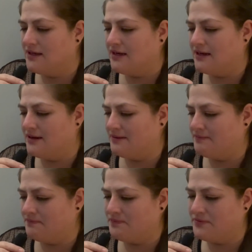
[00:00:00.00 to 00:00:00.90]

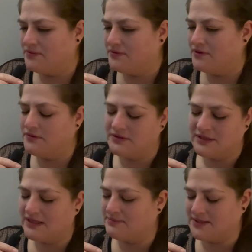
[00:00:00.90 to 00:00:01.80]
So obviously
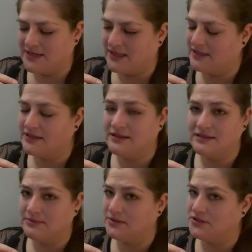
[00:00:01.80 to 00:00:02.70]
like Metallica,
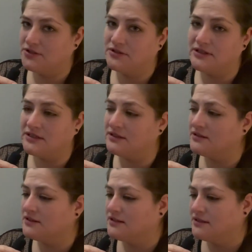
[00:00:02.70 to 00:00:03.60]
Sepultura,
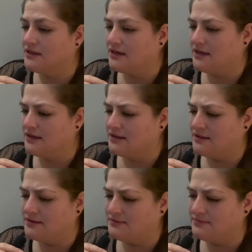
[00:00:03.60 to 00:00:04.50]

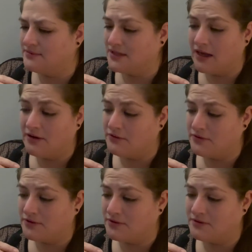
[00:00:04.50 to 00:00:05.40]

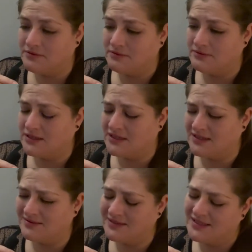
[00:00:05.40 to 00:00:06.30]
Carnivore,
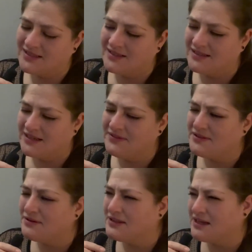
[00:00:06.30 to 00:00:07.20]
even
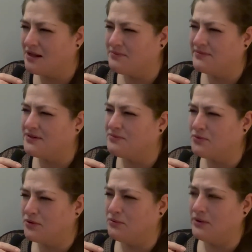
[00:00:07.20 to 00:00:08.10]
though like I'm just
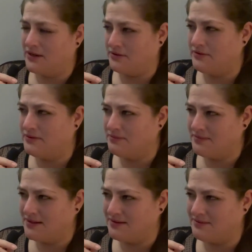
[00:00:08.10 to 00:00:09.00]
more aware of them
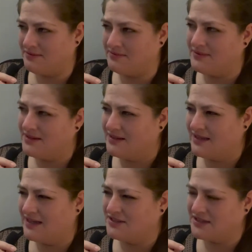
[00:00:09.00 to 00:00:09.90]
than
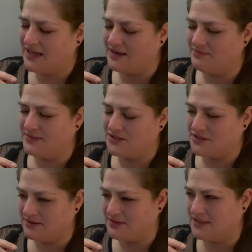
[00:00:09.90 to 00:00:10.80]
actually had much
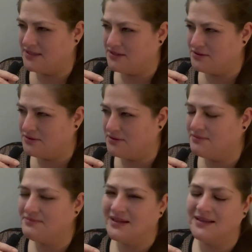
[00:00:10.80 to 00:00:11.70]
time to listen to them.